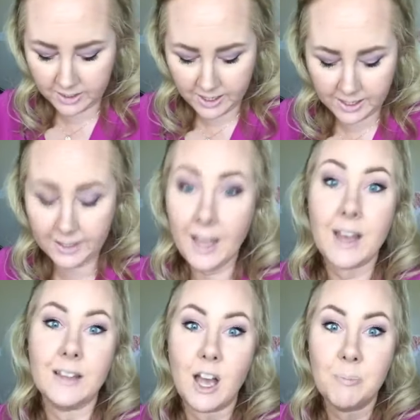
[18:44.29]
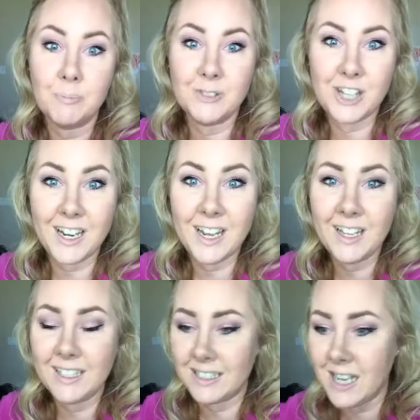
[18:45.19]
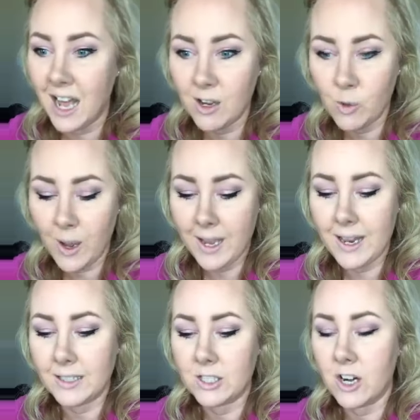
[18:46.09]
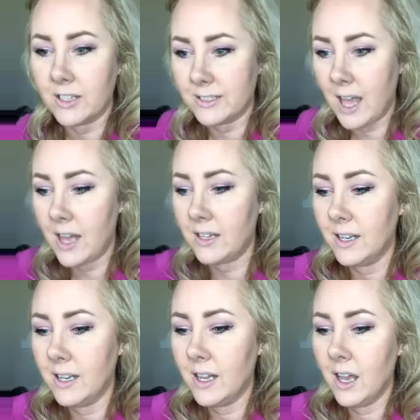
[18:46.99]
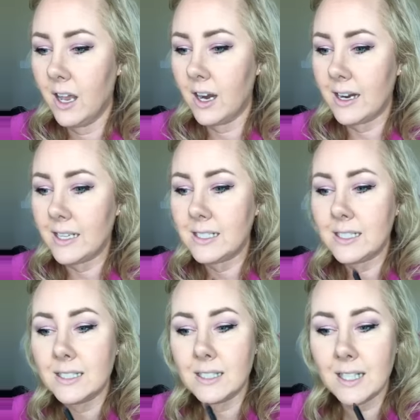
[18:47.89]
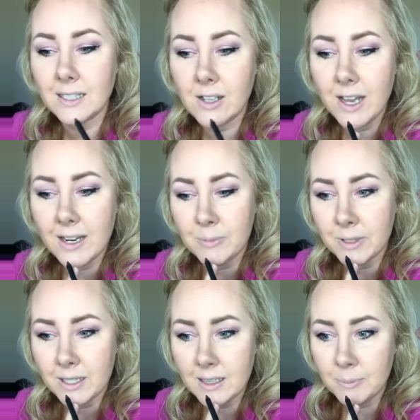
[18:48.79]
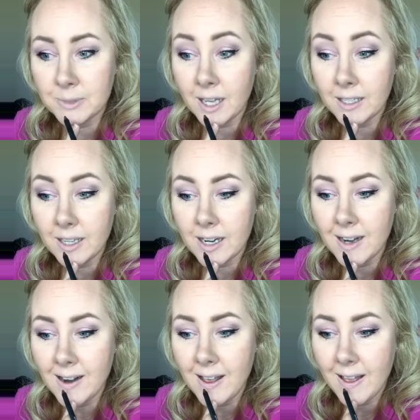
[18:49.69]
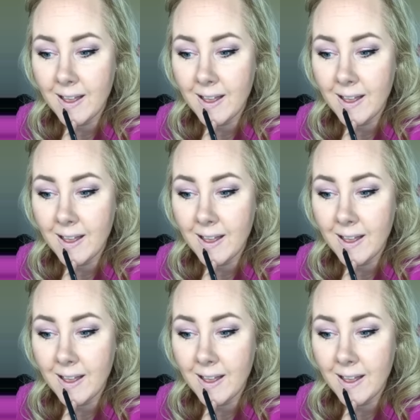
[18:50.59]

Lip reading: And again, that Jenna is not quite as dark as that. All right, so let's go ahead and put the lips on here.